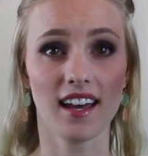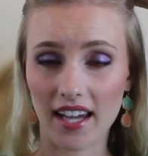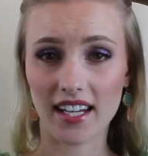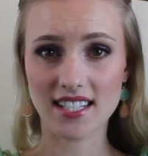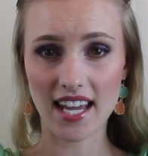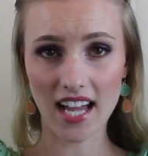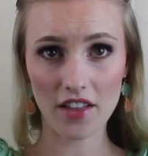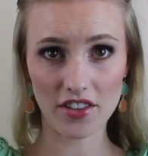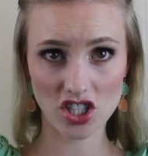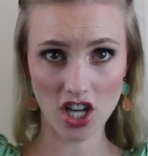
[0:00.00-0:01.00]
I'm going to take
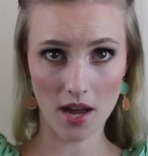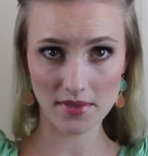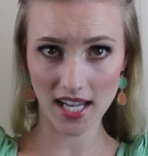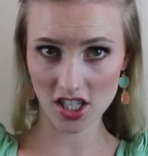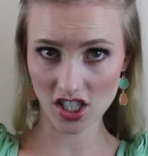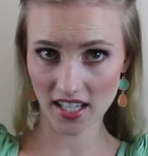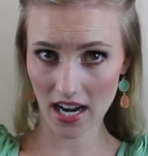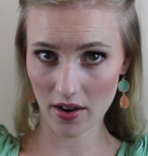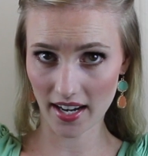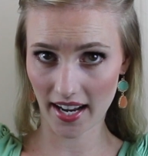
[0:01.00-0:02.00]
out this top section
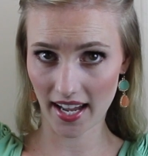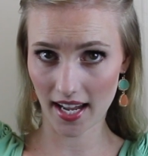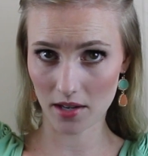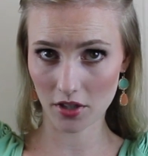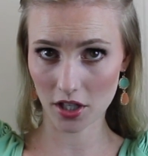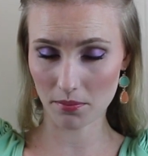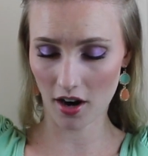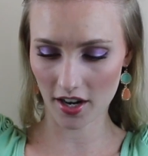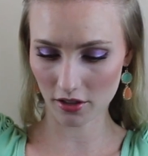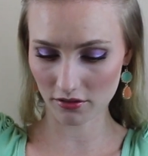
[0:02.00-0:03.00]
now, and I am going to
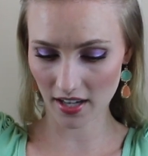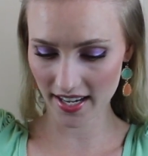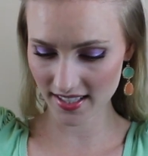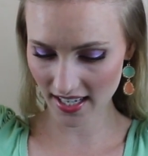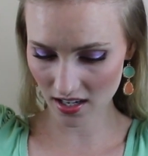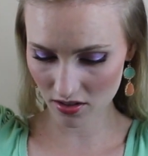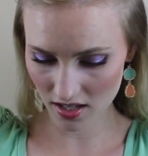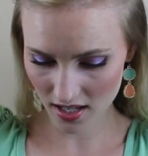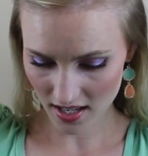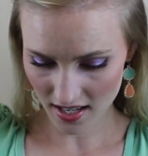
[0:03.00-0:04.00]
part it right
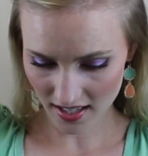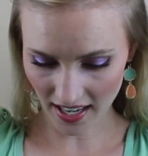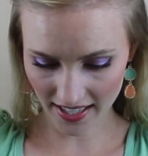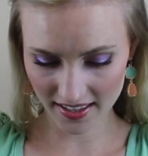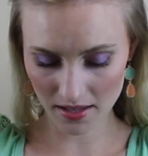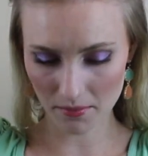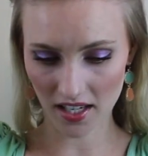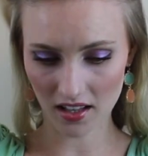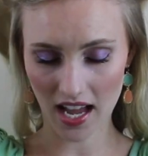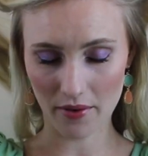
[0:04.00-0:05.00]
down, kind of the
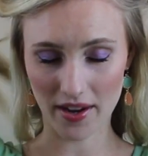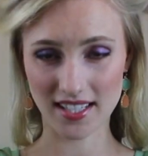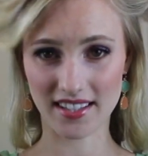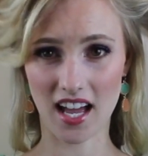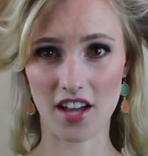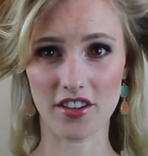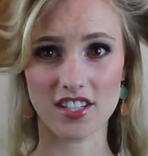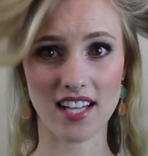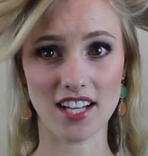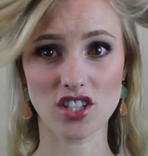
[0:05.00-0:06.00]
middle, how I did the other
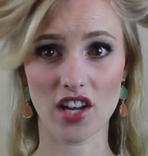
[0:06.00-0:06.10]
side.